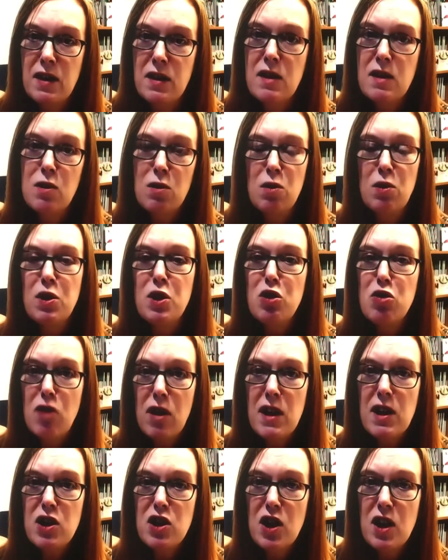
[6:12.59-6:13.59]
It's called a
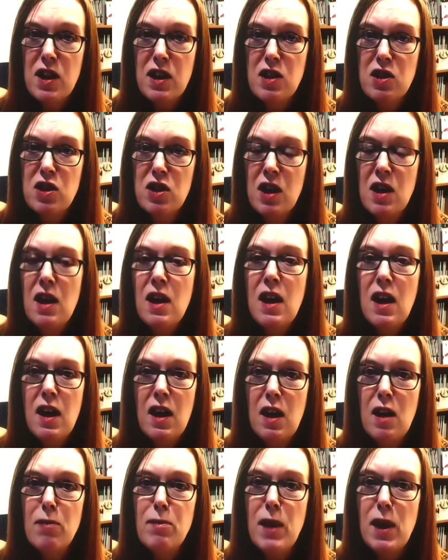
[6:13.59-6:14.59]
strain change,
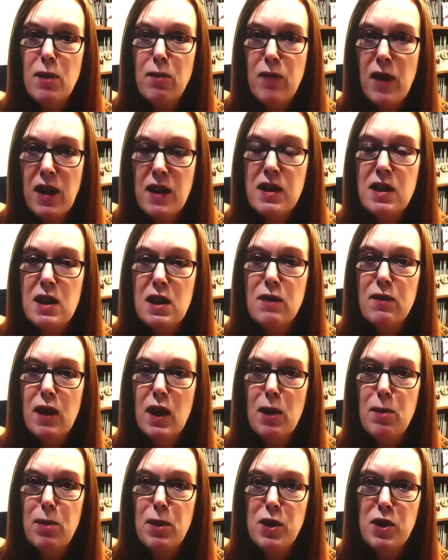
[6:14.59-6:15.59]
and vaccine
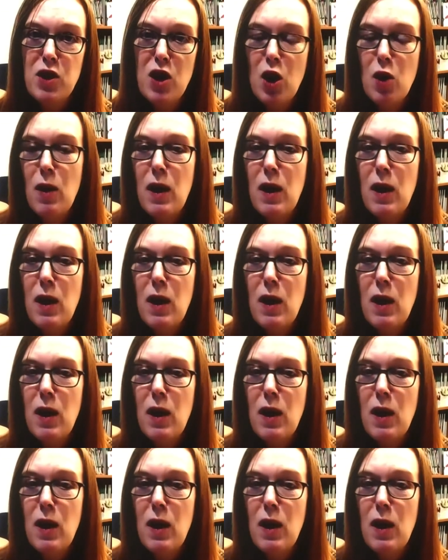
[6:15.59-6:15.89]
developers know